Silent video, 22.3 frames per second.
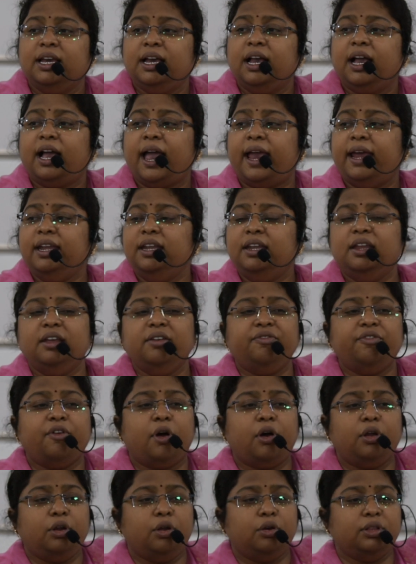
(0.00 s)
Kindly
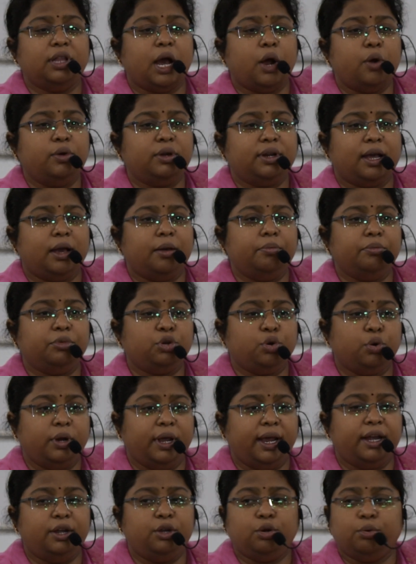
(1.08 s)
follow the outcome
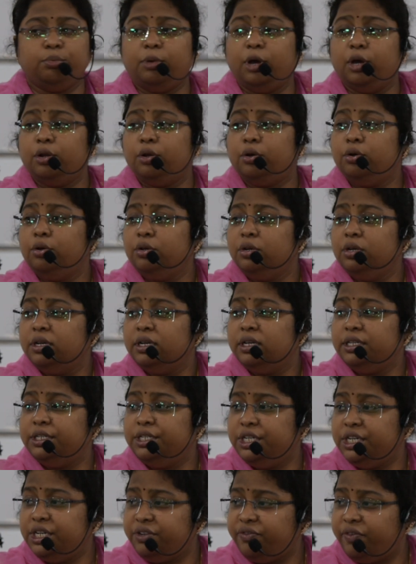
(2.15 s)
today and tomorrow.
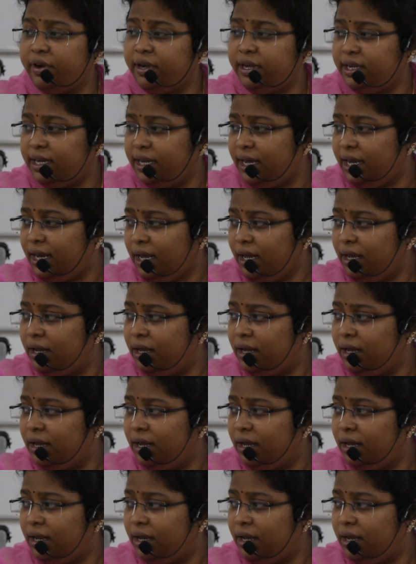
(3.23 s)
G20,